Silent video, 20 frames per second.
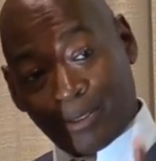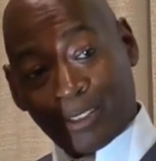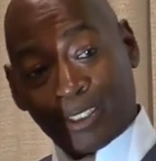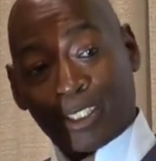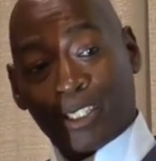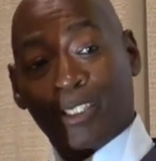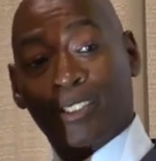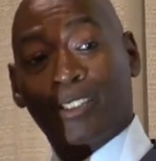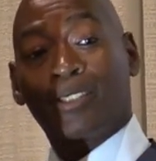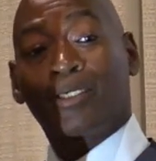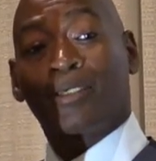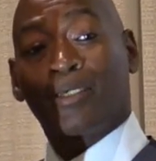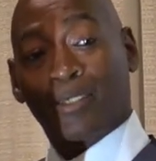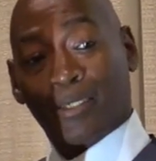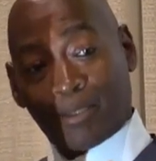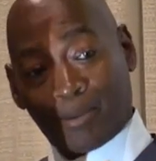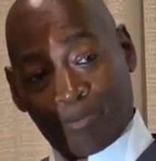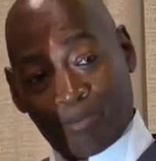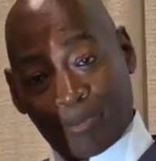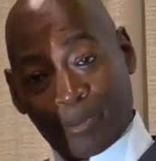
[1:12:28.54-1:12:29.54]
Just
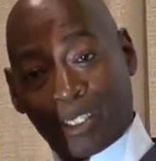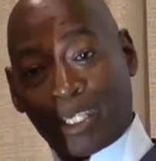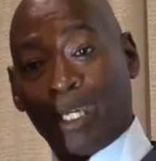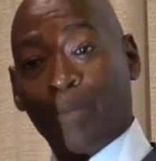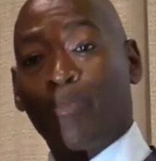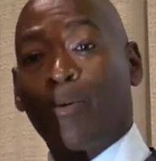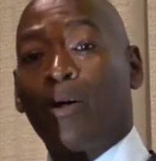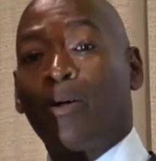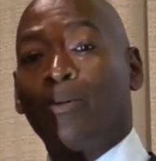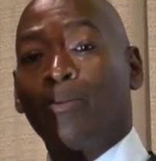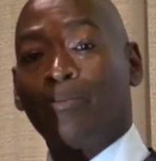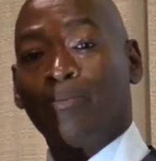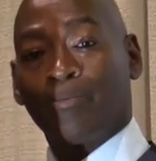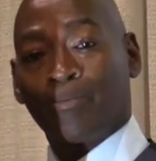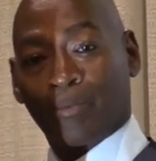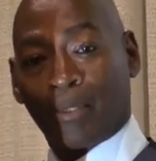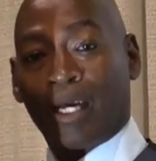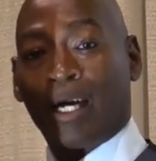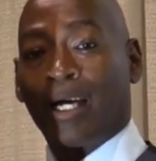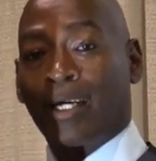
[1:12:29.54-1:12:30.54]
keep on.
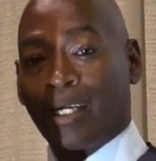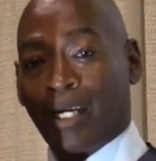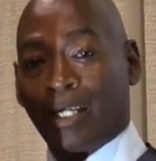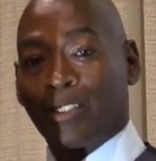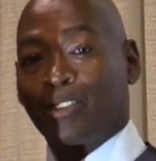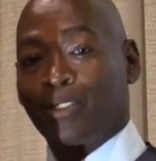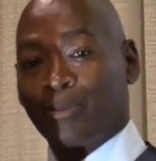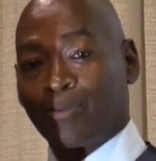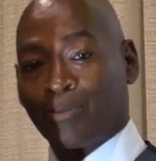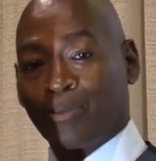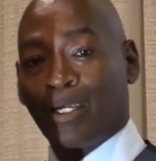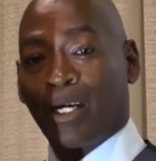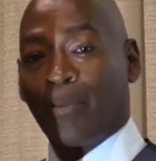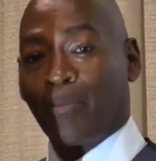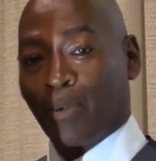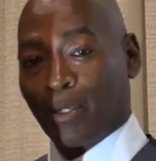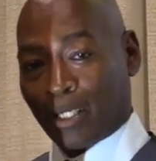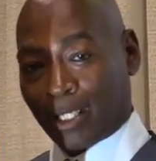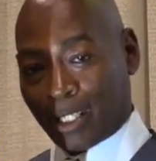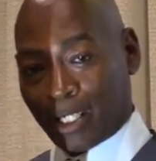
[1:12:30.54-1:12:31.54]
I got you. And
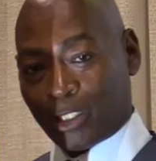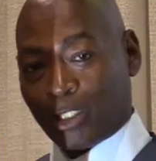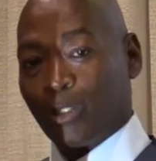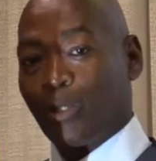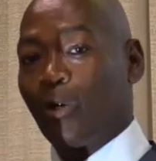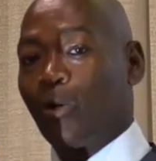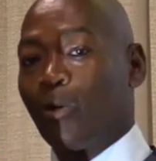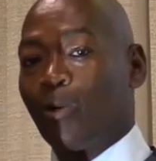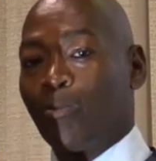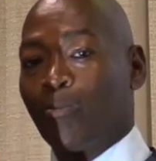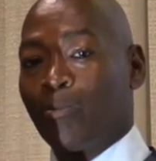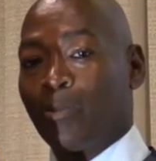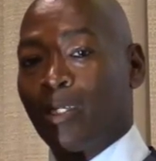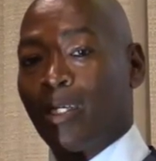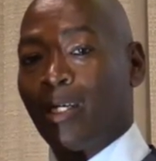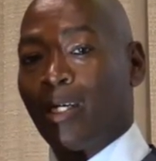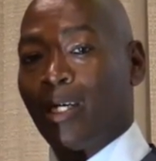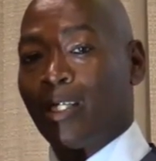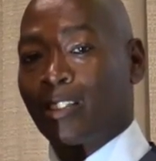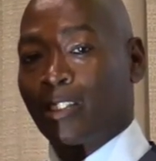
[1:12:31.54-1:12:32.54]
I'm going to get you home.
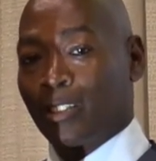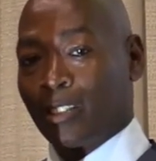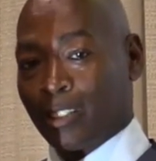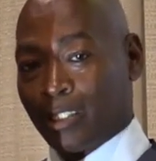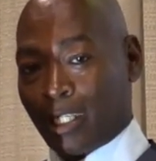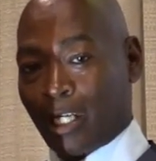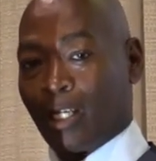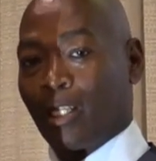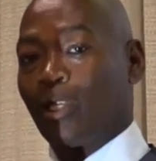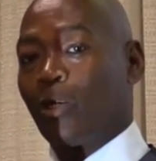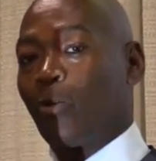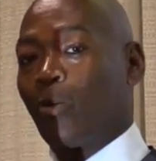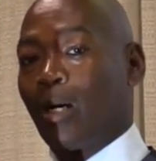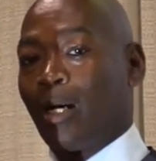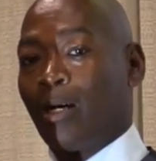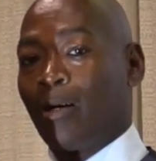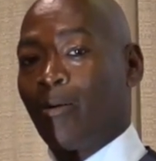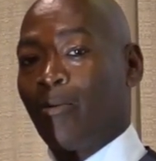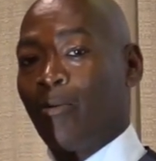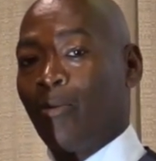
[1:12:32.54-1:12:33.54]
It's going to take a little
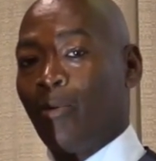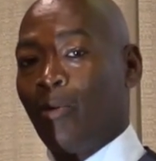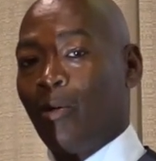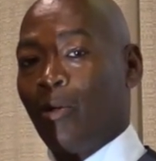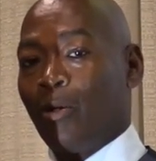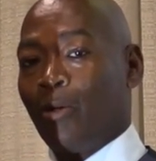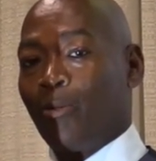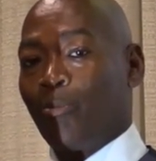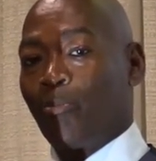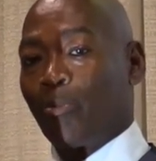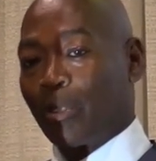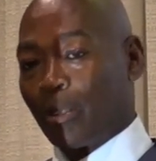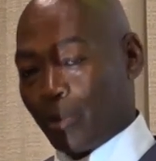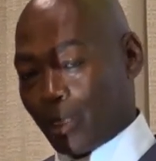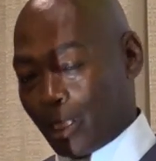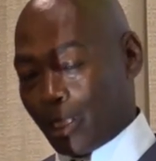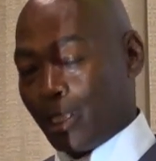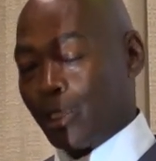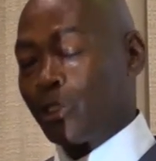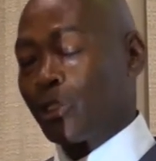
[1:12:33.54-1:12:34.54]
while, but I'm
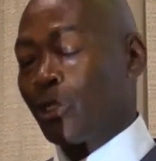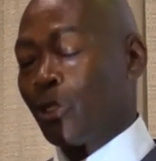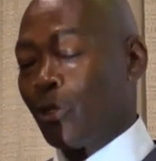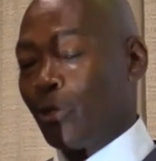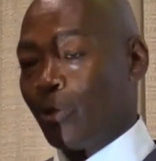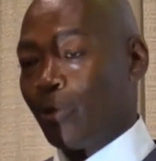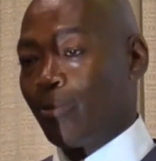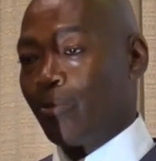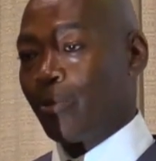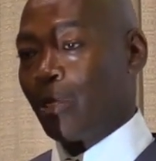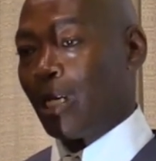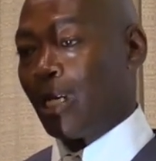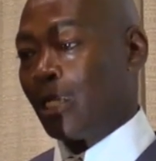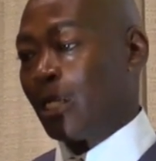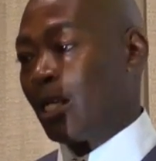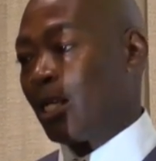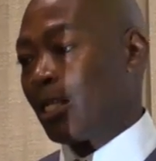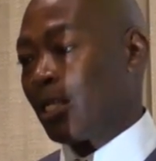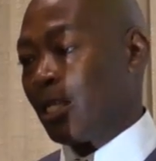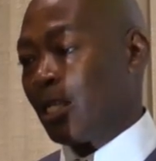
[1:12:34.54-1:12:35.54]
going to get you home. And
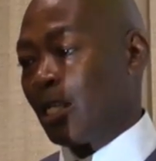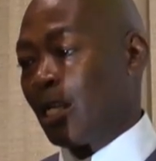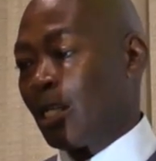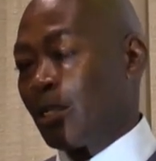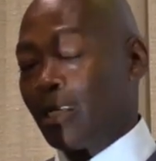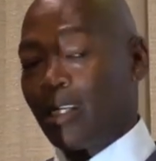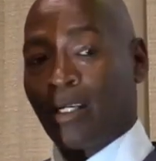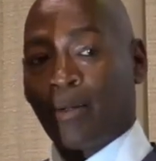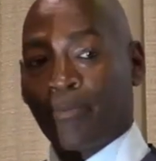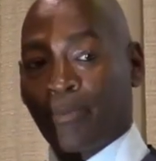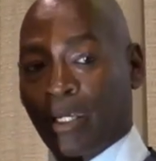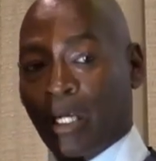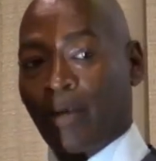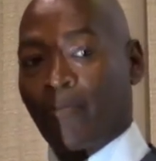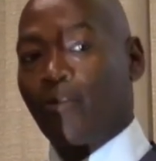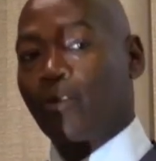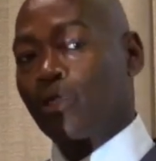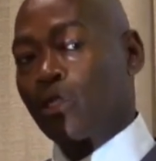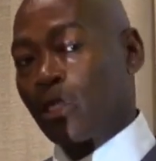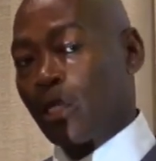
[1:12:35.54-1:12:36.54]
I'm
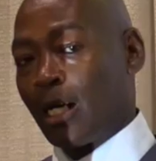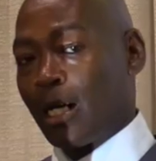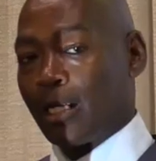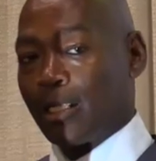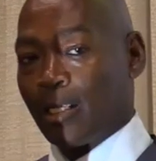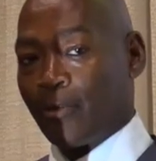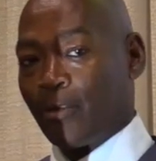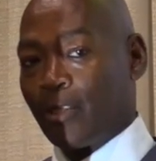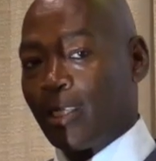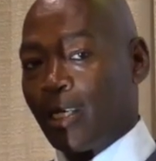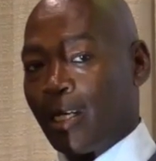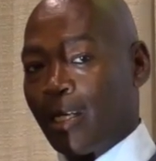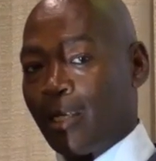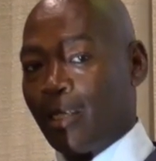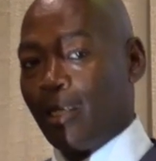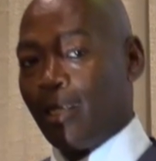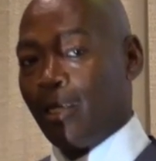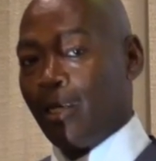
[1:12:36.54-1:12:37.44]
thankful to God every day